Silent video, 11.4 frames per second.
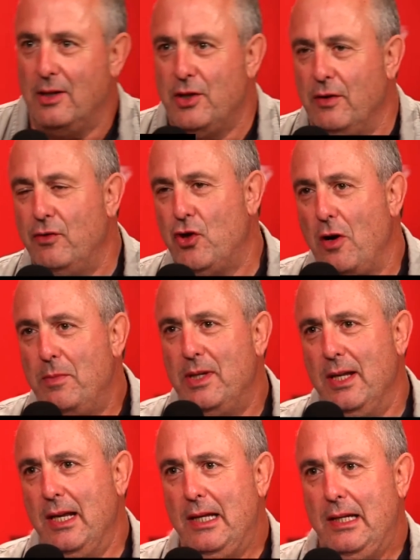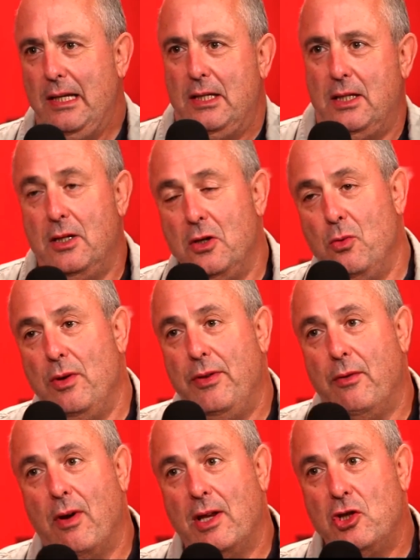sort of tropes in it. It's to do with
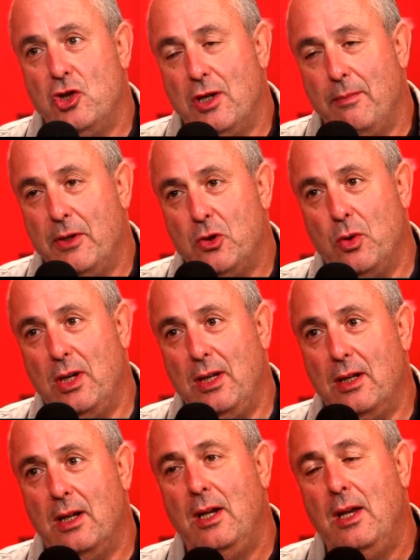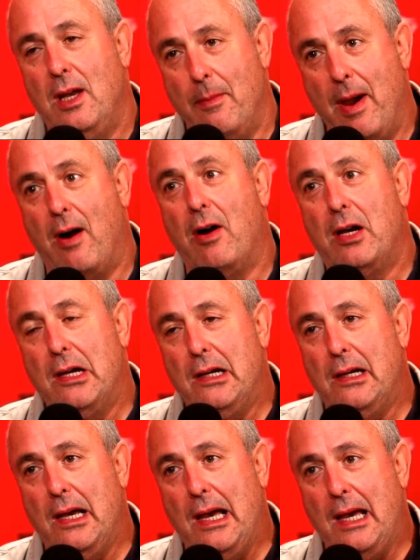the relationship between
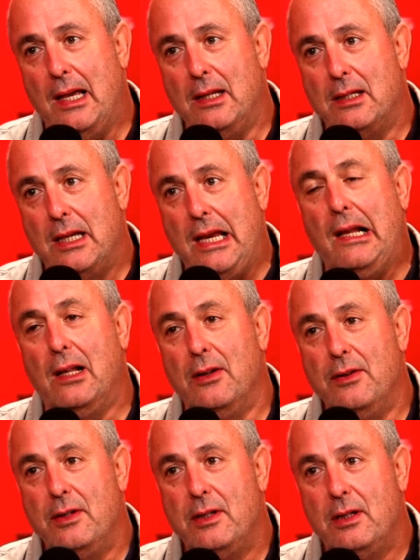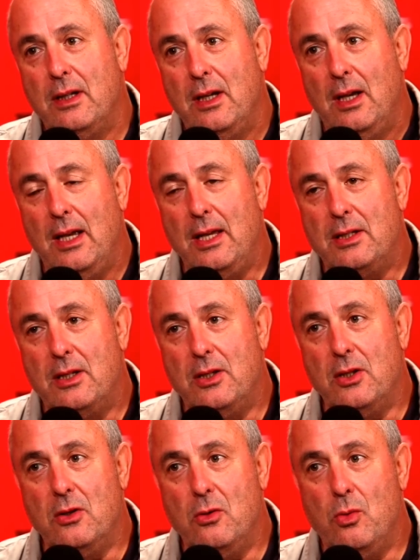America and England. It's to
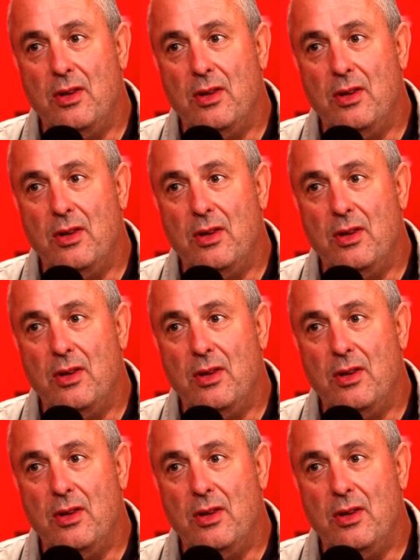do